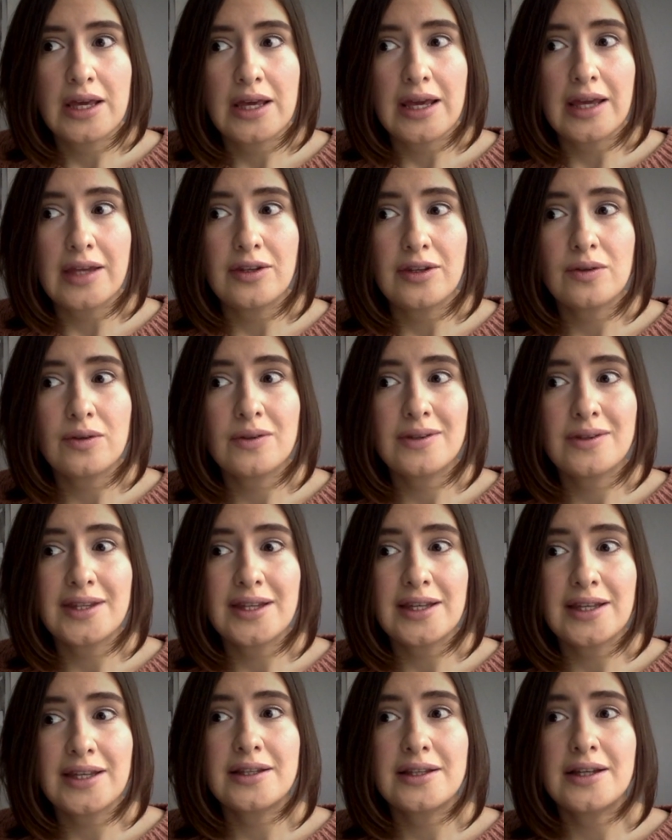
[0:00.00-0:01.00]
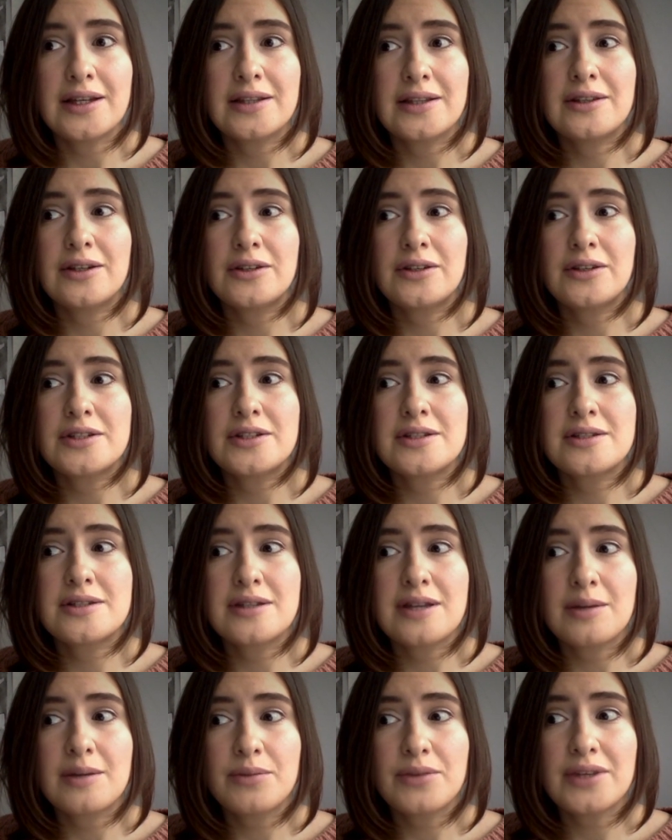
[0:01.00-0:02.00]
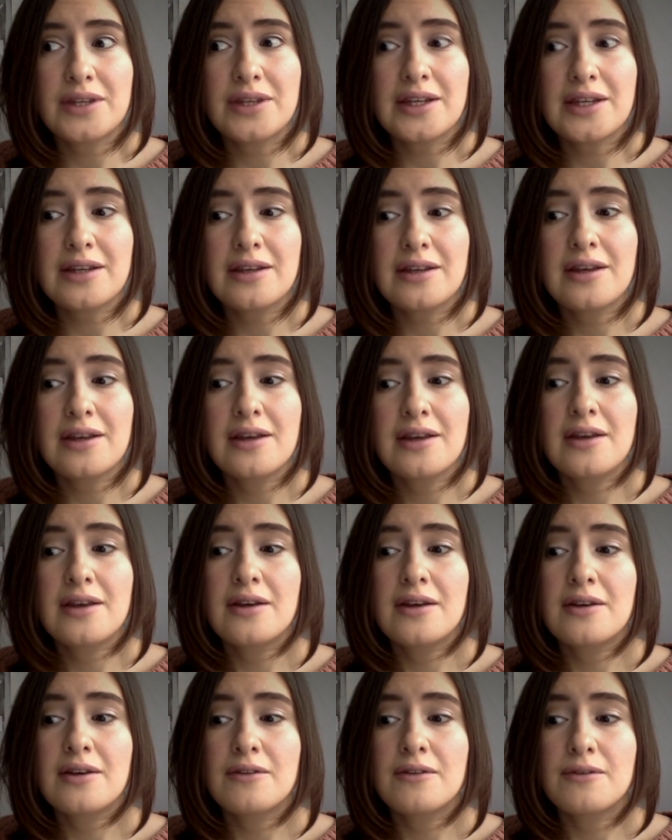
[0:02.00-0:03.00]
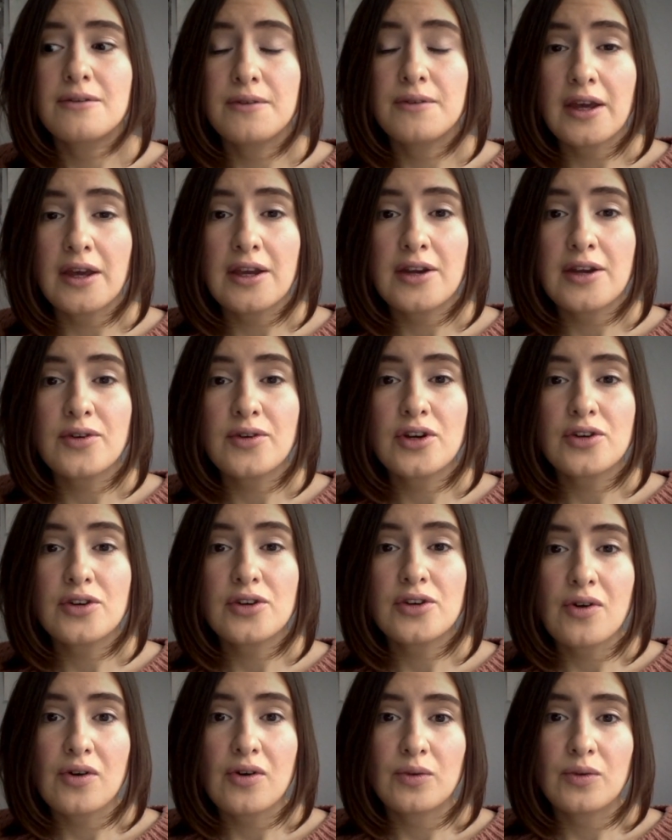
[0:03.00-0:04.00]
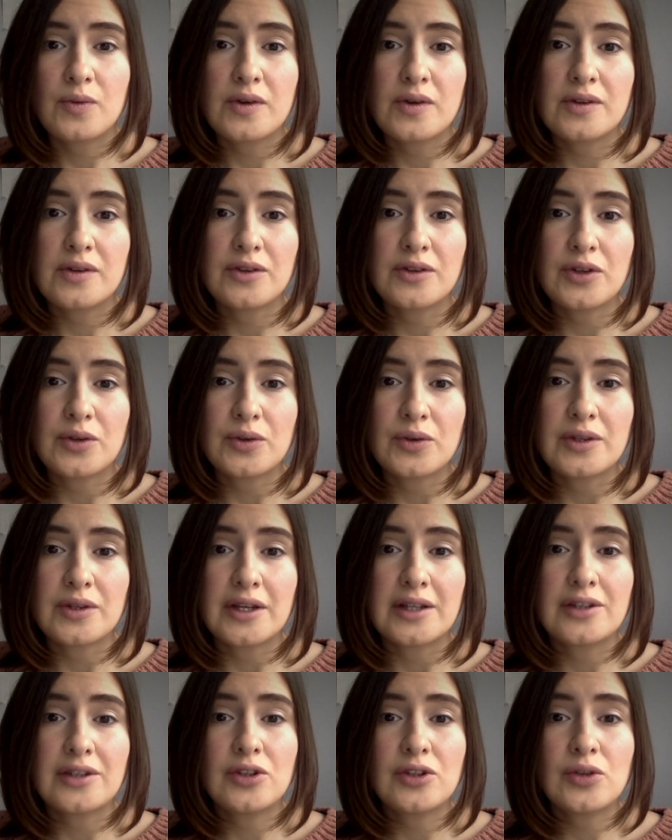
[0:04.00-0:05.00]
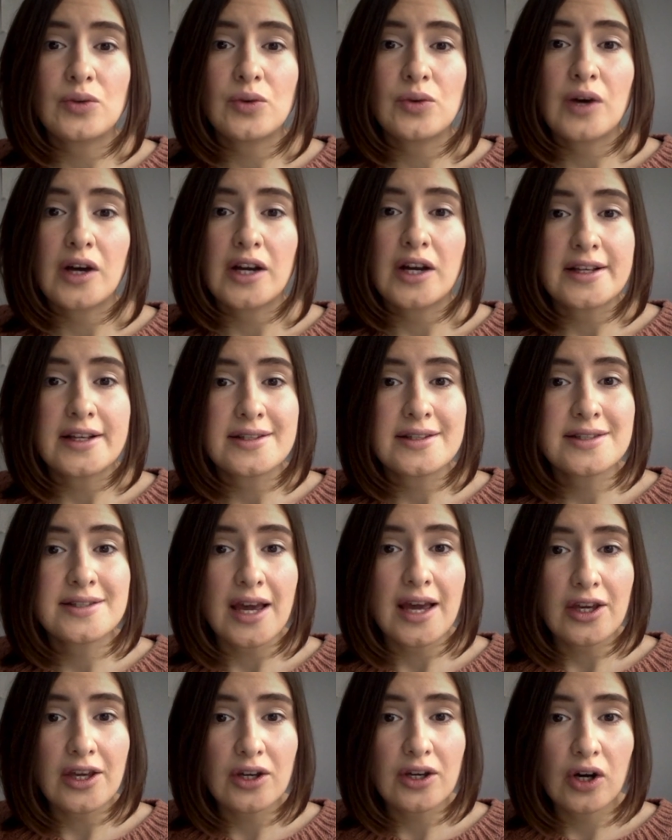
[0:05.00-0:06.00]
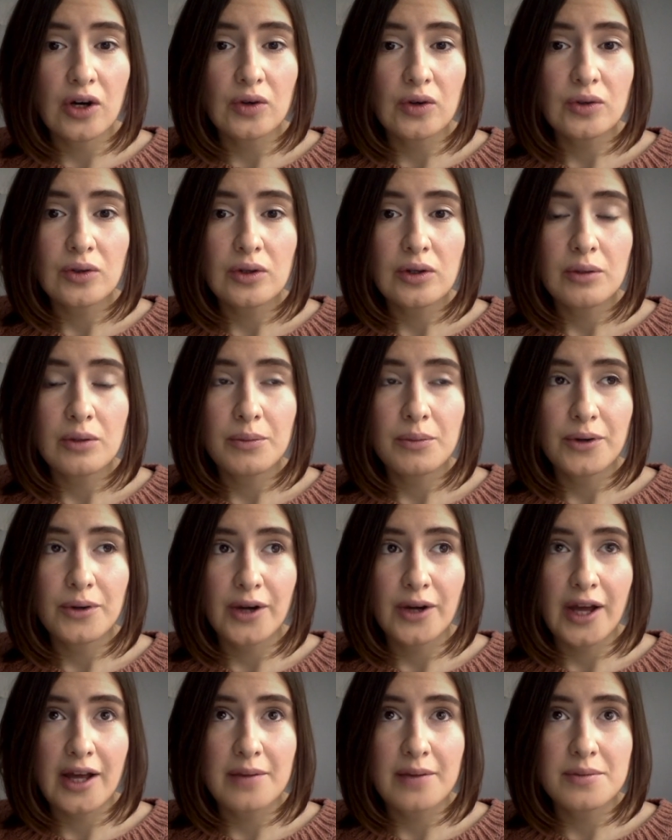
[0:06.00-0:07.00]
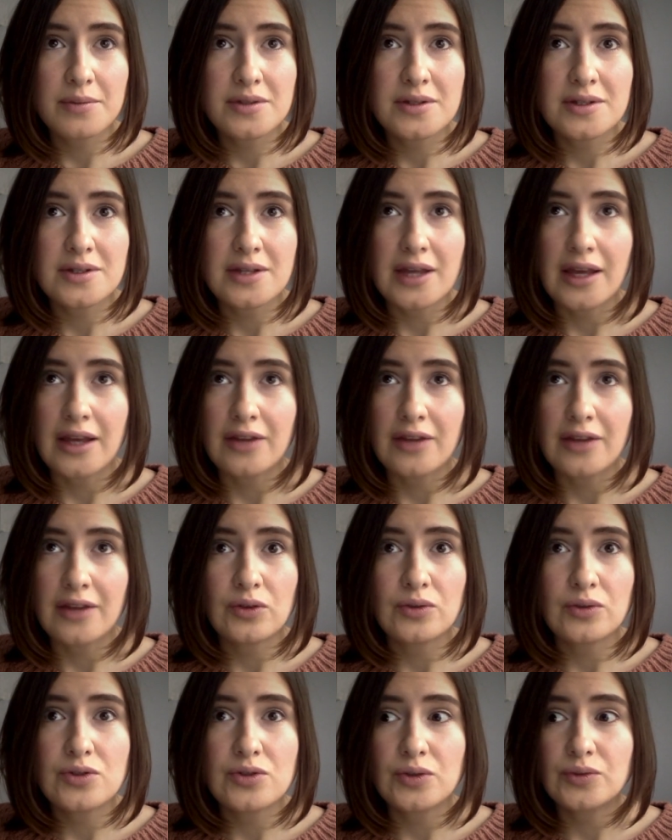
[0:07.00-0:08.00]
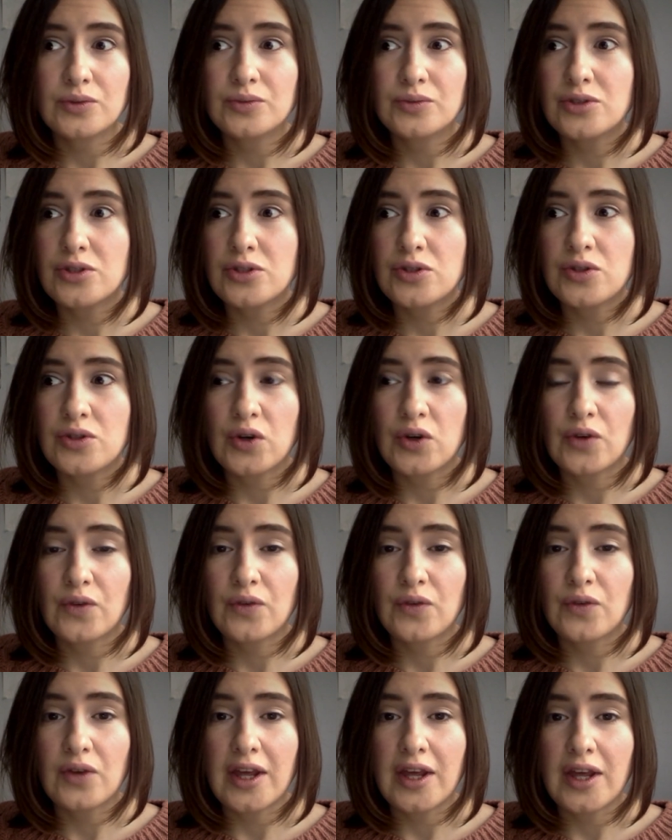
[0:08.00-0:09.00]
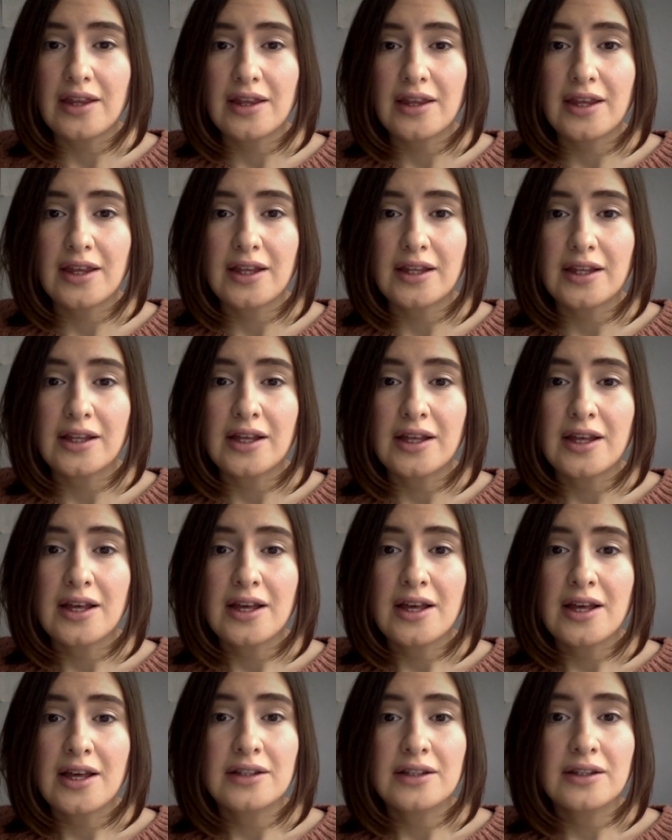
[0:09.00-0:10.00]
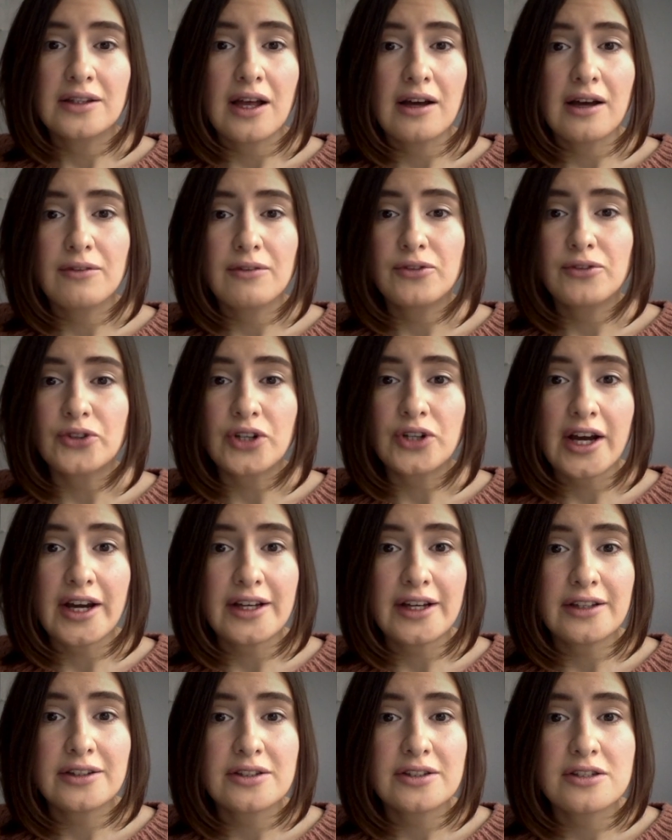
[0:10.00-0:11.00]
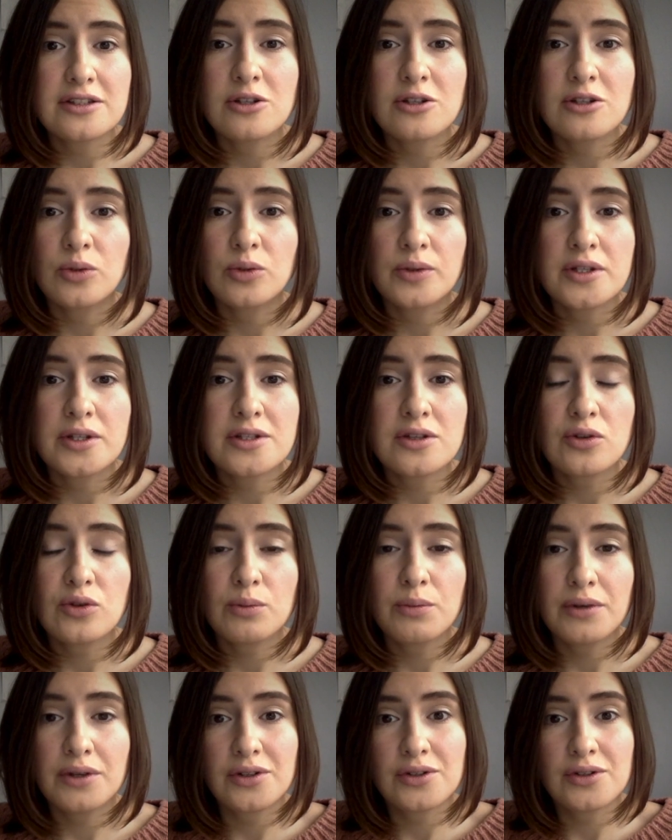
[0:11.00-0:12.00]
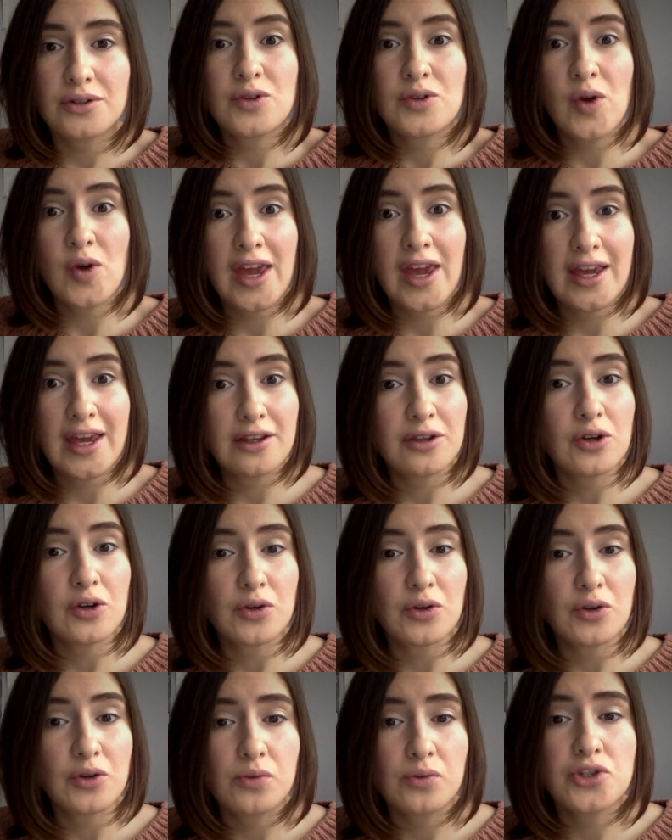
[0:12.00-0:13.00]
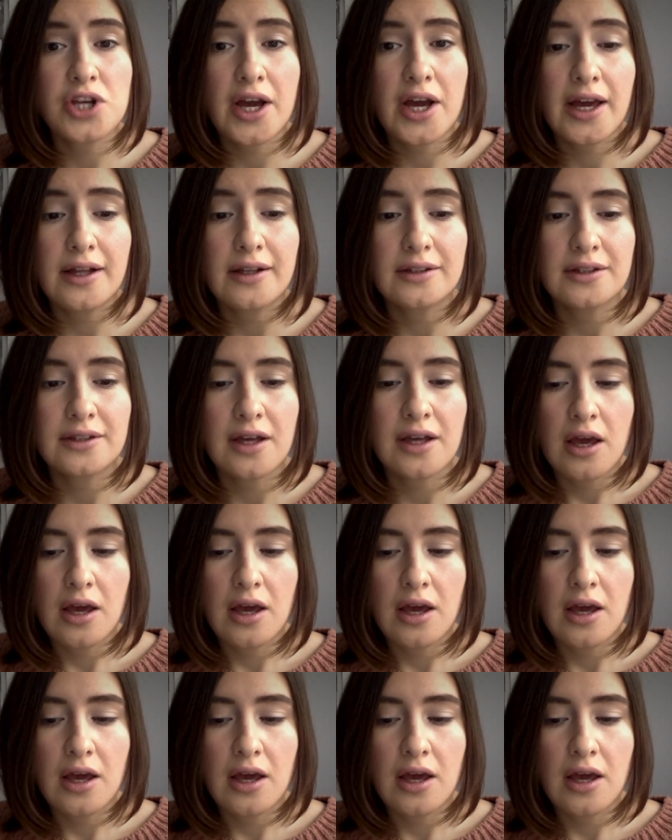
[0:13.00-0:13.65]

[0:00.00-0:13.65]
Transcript: and you think that there is something very wrong with you, that you are a psycho, perhaps, and you don't deserve any love or kindness towards you because you hate your own child.